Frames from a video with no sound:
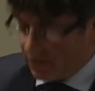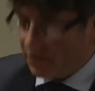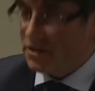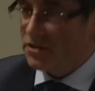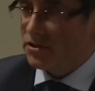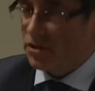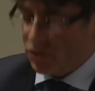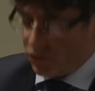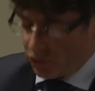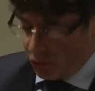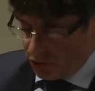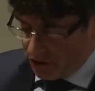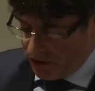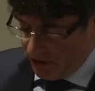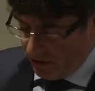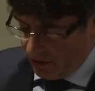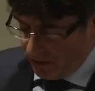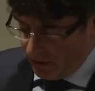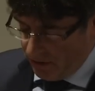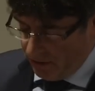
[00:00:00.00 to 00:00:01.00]
This
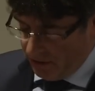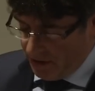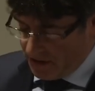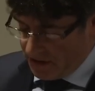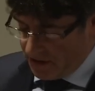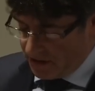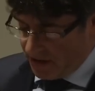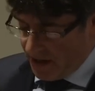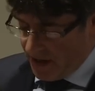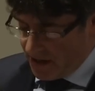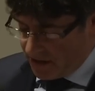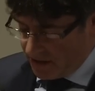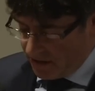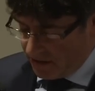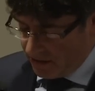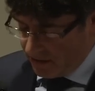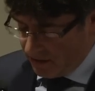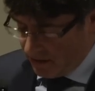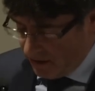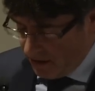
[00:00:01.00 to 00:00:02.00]
social
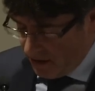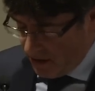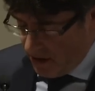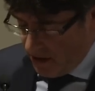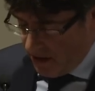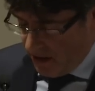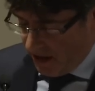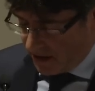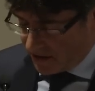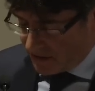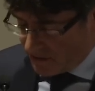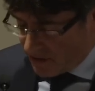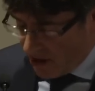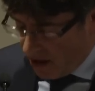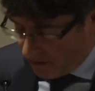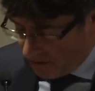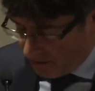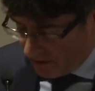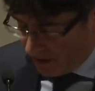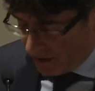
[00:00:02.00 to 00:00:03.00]
legislation has
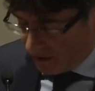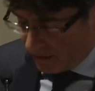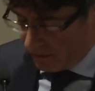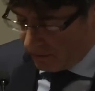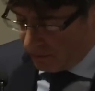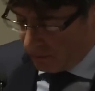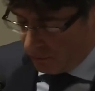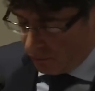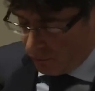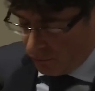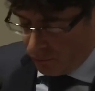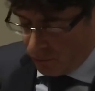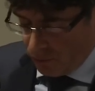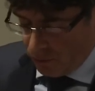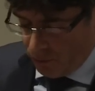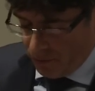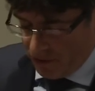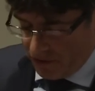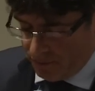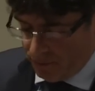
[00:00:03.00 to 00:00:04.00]
nothing to
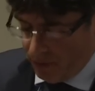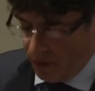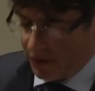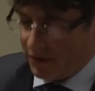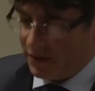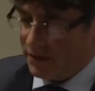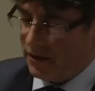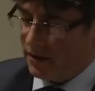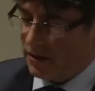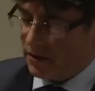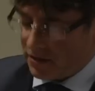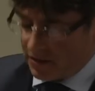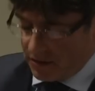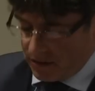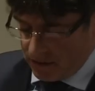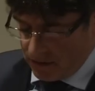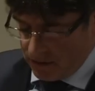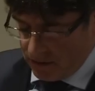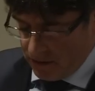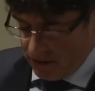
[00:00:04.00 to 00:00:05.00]
do with
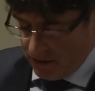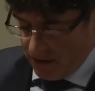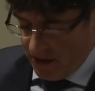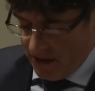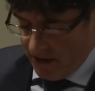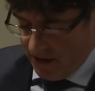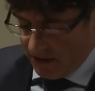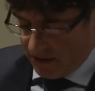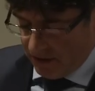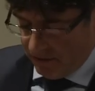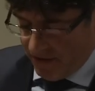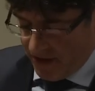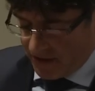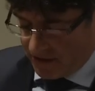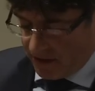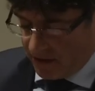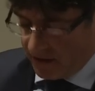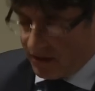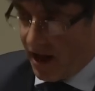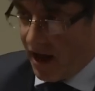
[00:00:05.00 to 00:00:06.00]
politics. It
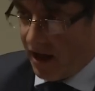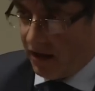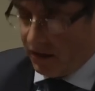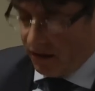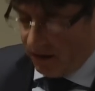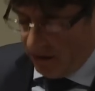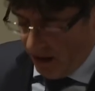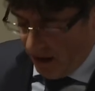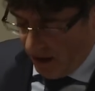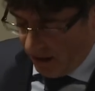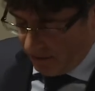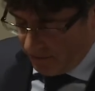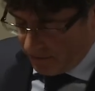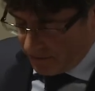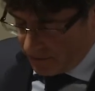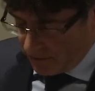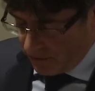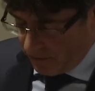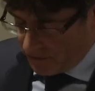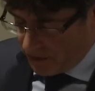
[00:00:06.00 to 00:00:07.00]
affects the daily
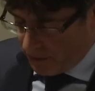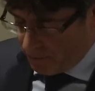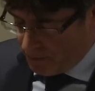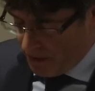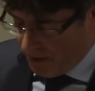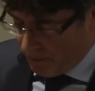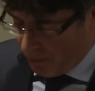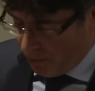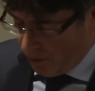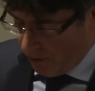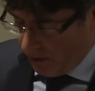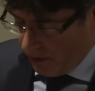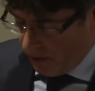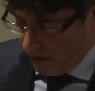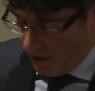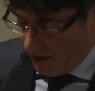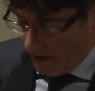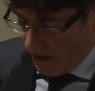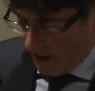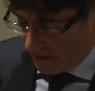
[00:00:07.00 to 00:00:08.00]
life of the
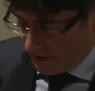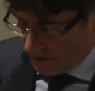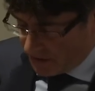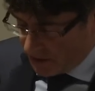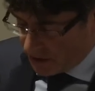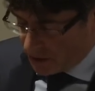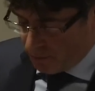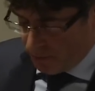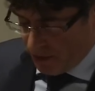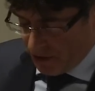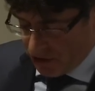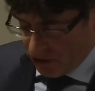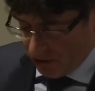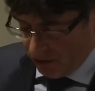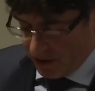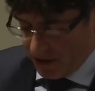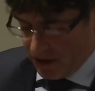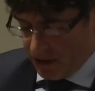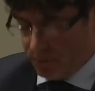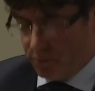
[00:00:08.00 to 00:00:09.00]
people and is
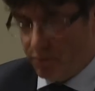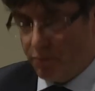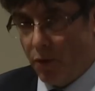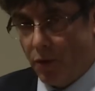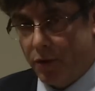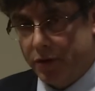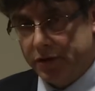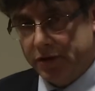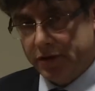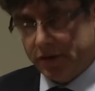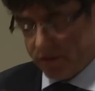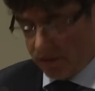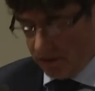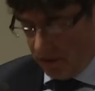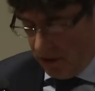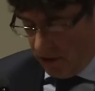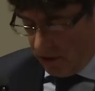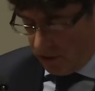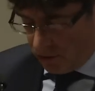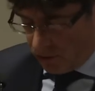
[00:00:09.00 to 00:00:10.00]
especially
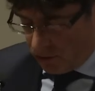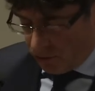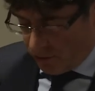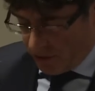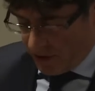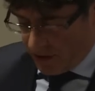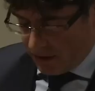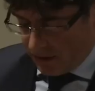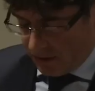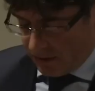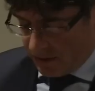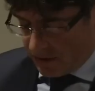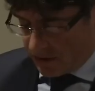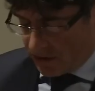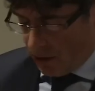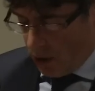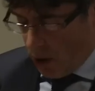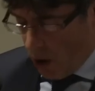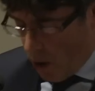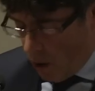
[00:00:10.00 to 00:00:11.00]
important during the
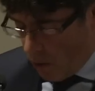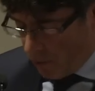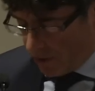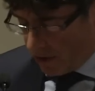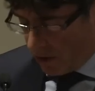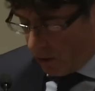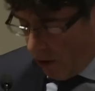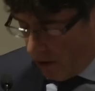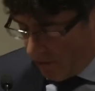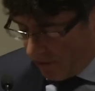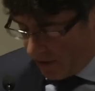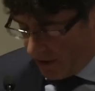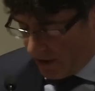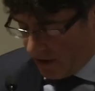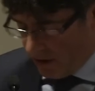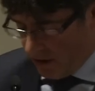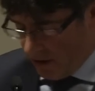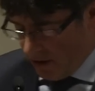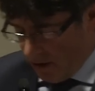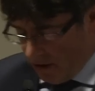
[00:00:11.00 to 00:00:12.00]
slow
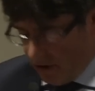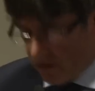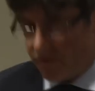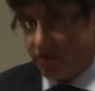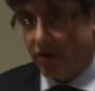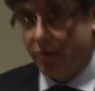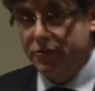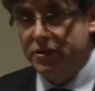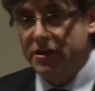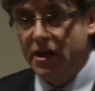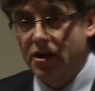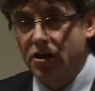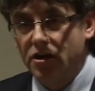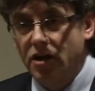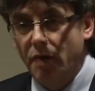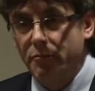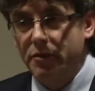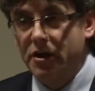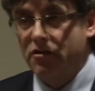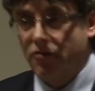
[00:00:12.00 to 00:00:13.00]
recovery from the
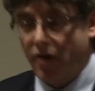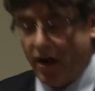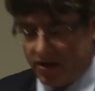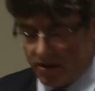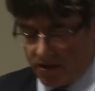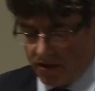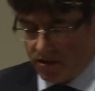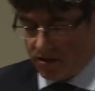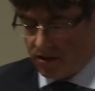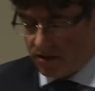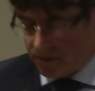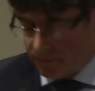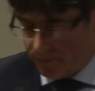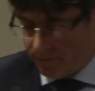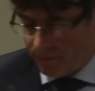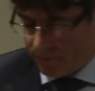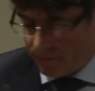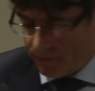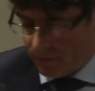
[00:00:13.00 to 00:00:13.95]
economic crisis.